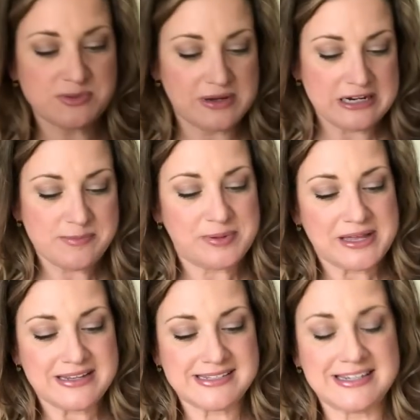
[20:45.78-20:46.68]
just wanted a
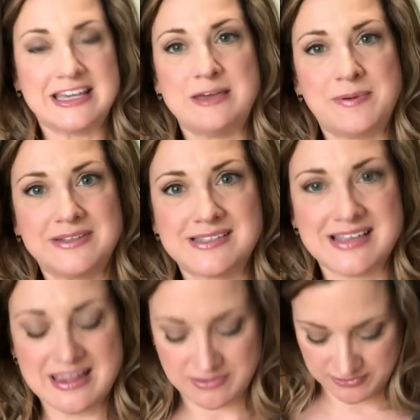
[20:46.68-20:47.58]
place to keep it
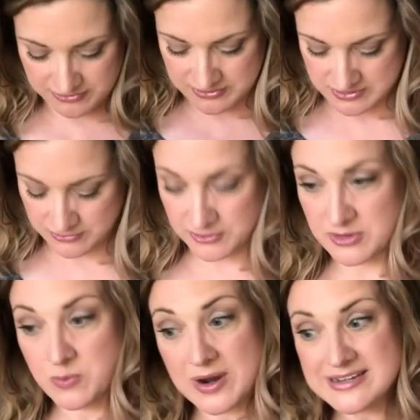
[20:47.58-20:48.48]
safe for
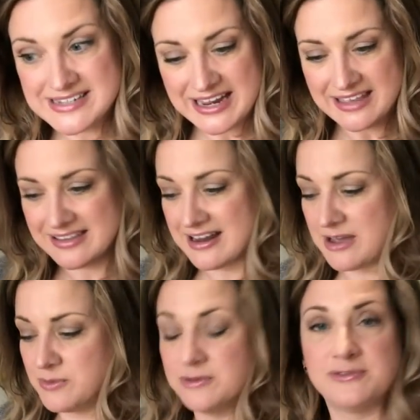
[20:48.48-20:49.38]
the one day that
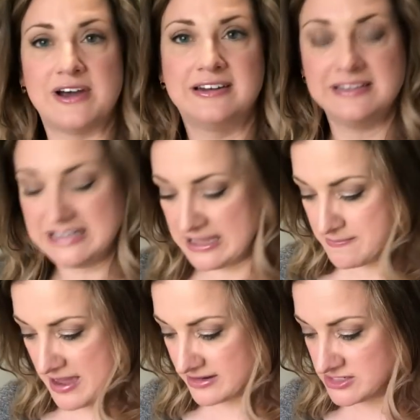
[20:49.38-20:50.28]
I will finally
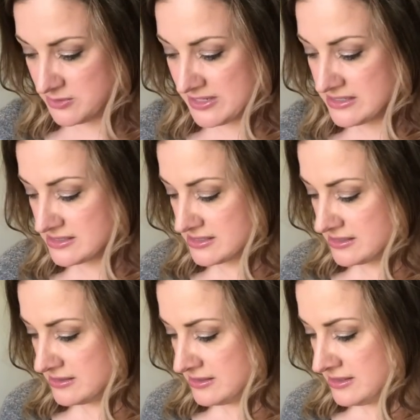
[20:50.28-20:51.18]
get back to it.
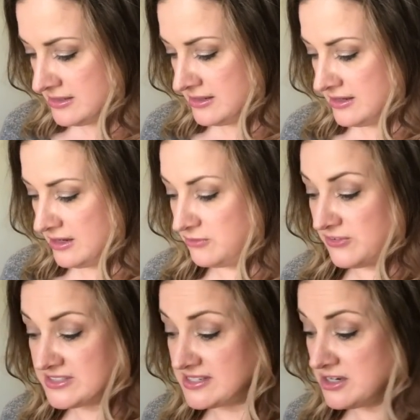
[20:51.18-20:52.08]
It
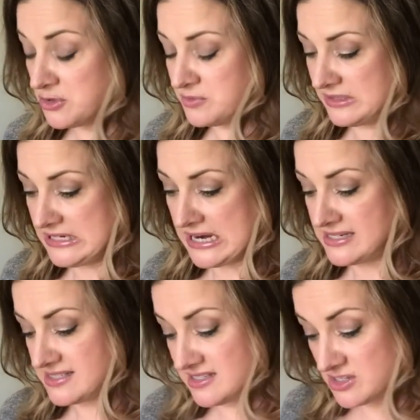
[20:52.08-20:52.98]
fits in here really
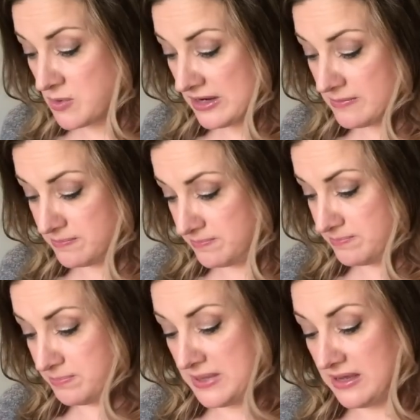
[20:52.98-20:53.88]
nicely. It's quite a
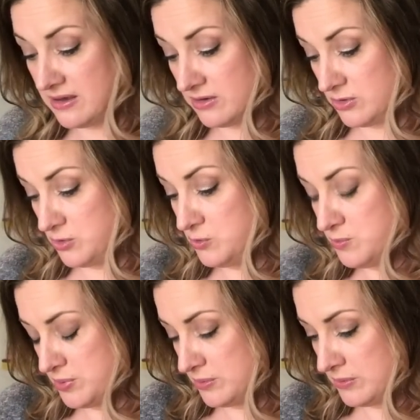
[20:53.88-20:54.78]
big
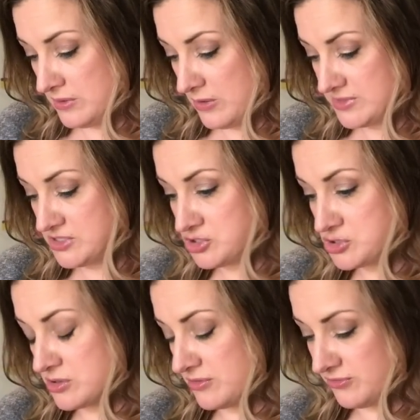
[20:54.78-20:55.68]
hoop. I wasn't
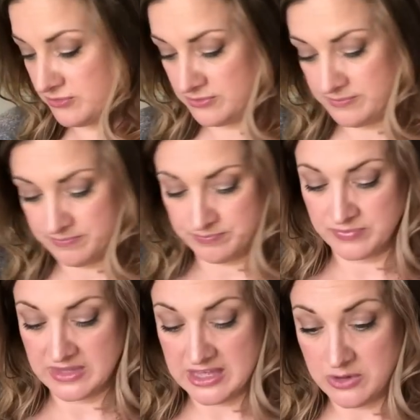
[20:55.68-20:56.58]
sure if
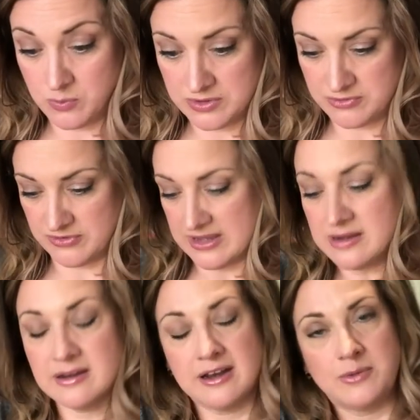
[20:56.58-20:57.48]
it would
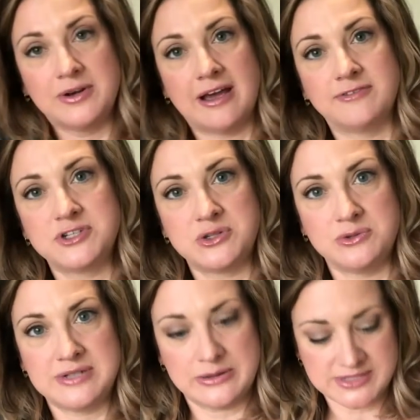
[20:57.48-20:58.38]
fit and I would have to
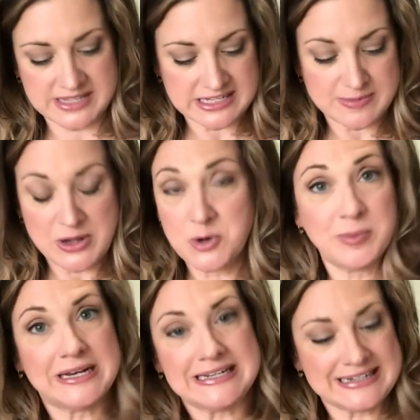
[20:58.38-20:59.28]
downsize my hoop,
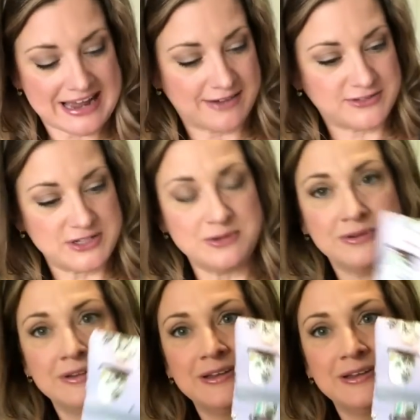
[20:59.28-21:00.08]
but I didn't have to.